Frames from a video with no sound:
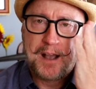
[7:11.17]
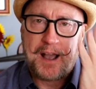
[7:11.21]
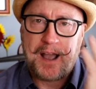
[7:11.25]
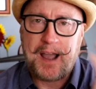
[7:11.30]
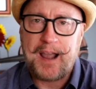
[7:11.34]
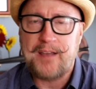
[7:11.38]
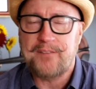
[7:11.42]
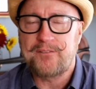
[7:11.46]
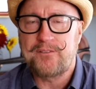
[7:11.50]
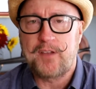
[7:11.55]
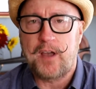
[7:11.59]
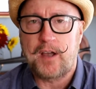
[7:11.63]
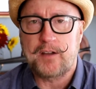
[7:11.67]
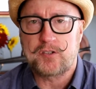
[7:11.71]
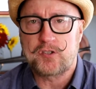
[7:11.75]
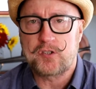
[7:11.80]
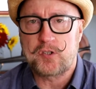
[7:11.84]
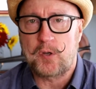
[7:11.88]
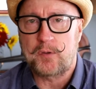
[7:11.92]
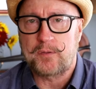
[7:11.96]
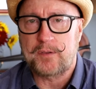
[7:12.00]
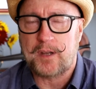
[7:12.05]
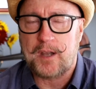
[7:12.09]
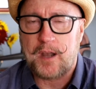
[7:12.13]
I have not
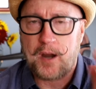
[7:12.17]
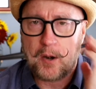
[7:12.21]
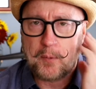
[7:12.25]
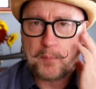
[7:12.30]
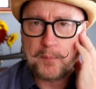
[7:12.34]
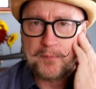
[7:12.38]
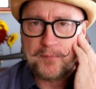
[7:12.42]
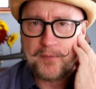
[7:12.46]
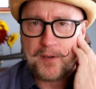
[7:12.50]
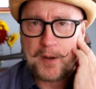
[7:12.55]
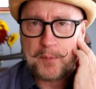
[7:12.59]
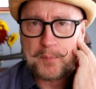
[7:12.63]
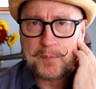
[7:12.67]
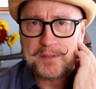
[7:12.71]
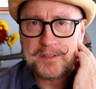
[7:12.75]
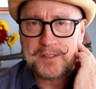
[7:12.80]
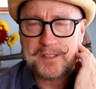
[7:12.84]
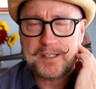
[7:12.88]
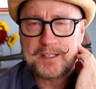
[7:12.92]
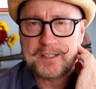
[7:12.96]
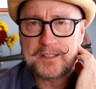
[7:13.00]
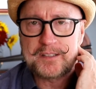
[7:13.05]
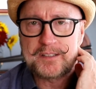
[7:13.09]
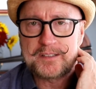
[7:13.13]
shown the carbon fiber
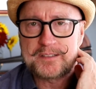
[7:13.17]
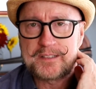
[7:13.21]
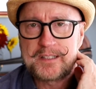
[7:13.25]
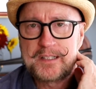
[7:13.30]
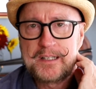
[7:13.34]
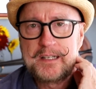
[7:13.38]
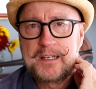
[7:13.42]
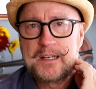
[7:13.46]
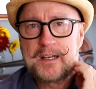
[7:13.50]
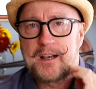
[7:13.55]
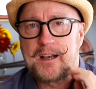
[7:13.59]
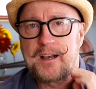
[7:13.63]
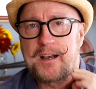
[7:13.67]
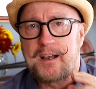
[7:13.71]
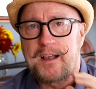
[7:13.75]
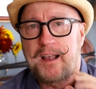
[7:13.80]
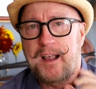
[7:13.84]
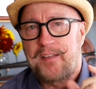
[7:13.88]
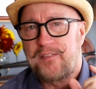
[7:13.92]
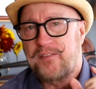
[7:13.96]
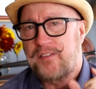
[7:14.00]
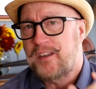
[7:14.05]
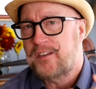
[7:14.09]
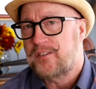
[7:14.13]
stickers,
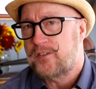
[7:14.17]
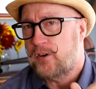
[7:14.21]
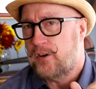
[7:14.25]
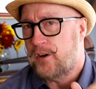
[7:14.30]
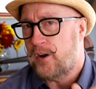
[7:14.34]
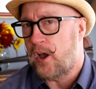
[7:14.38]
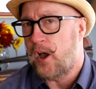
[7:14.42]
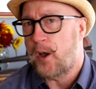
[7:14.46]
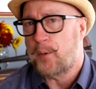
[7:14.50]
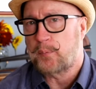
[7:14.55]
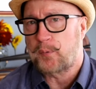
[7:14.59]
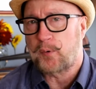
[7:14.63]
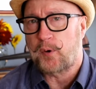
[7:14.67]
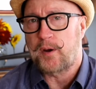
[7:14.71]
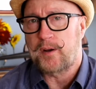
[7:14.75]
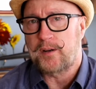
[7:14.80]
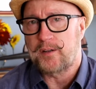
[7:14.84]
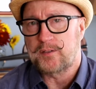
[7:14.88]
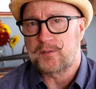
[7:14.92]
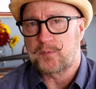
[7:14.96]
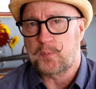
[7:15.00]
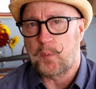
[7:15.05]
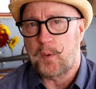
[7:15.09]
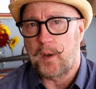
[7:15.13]
and these are an upgrade
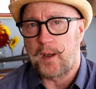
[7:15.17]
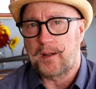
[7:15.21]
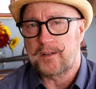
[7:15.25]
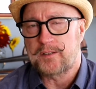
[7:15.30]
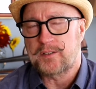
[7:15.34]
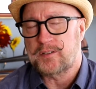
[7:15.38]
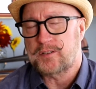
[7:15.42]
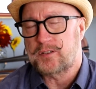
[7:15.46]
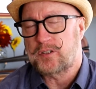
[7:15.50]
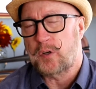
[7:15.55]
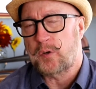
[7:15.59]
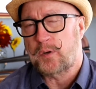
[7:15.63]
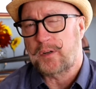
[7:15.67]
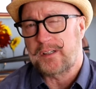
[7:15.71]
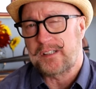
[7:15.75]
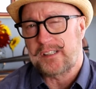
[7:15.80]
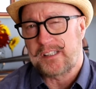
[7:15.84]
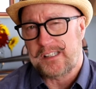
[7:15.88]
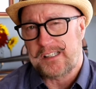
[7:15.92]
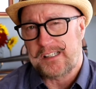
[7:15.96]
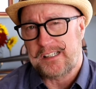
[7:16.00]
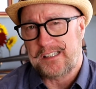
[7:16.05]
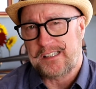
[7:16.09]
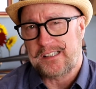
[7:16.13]
as well to show
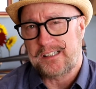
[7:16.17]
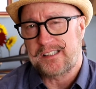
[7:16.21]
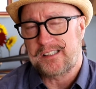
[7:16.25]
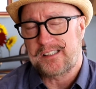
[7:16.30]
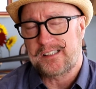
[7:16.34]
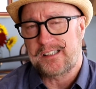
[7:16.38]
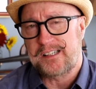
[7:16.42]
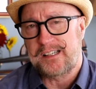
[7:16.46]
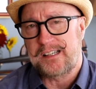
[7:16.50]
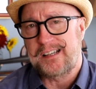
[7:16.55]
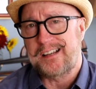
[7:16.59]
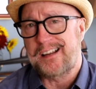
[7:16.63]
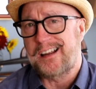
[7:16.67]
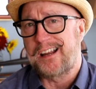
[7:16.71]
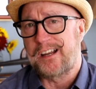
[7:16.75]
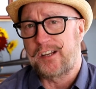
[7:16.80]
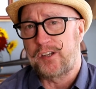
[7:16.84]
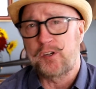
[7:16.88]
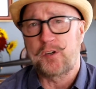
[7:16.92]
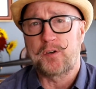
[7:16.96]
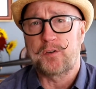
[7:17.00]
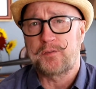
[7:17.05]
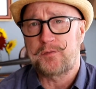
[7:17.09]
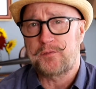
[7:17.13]
consistency
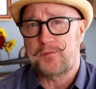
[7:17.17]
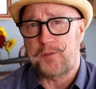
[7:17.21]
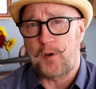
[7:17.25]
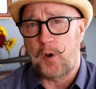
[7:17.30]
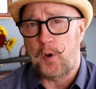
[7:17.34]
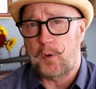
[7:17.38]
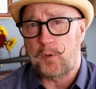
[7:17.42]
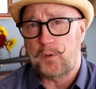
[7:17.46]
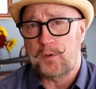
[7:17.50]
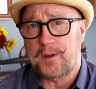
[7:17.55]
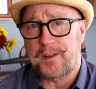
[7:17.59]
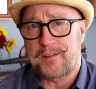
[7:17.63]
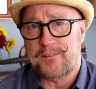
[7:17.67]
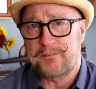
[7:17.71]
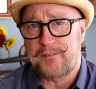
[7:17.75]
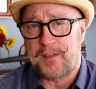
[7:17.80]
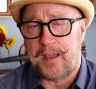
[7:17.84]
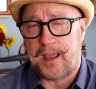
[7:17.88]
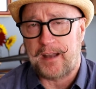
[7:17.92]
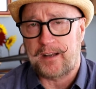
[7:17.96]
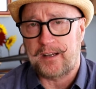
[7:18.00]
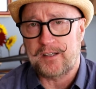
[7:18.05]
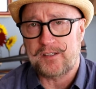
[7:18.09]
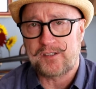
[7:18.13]
in your phone
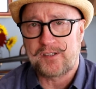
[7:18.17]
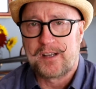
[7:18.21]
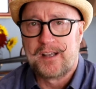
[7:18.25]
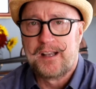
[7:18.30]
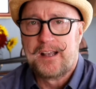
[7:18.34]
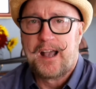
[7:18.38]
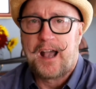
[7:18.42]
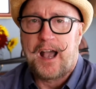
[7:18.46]
vanish.